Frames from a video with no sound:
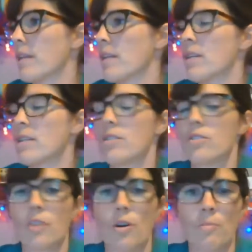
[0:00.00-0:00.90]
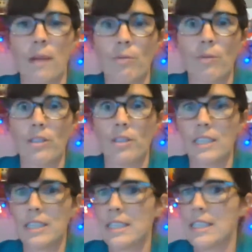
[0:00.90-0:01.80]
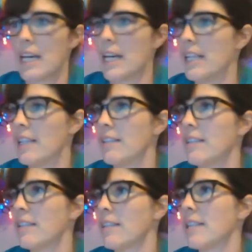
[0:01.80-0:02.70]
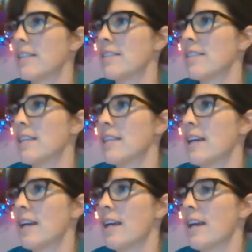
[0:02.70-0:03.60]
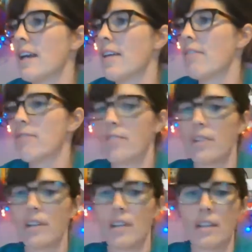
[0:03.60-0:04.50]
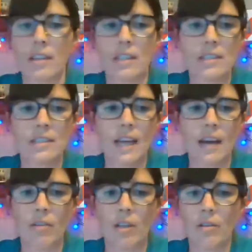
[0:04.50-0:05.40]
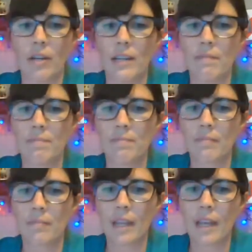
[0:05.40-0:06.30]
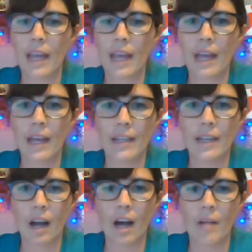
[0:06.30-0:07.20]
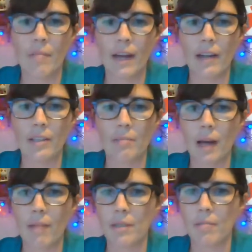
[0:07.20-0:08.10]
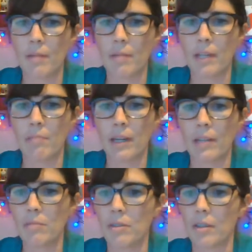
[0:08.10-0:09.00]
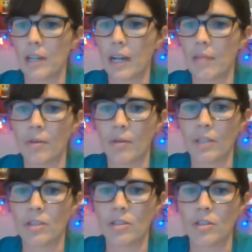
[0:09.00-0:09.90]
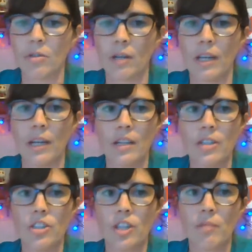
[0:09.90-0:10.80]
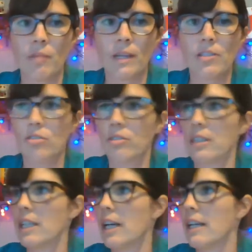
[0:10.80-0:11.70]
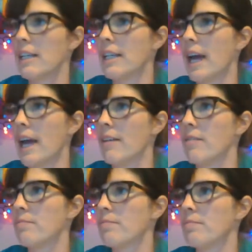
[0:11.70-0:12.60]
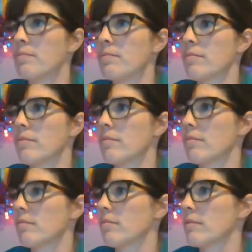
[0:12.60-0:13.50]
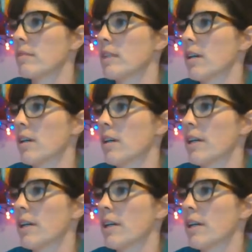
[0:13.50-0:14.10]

So my wizard is done. Let's see if this downloaded, and it automatically popped up on my computer, and I'm going to share my screen again. All right.